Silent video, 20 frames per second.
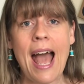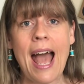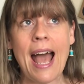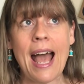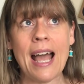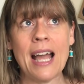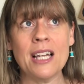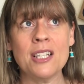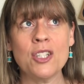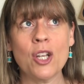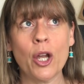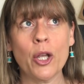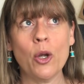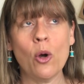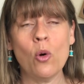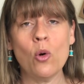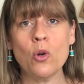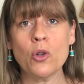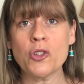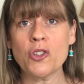and I
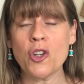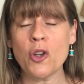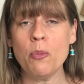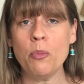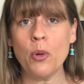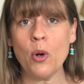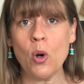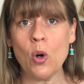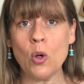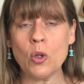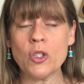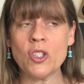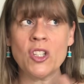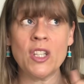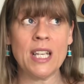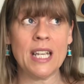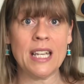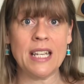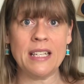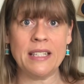also bought
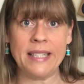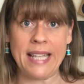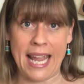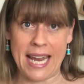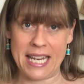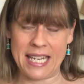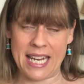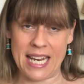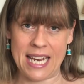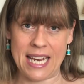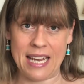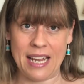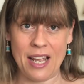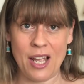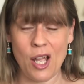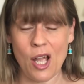the Zadie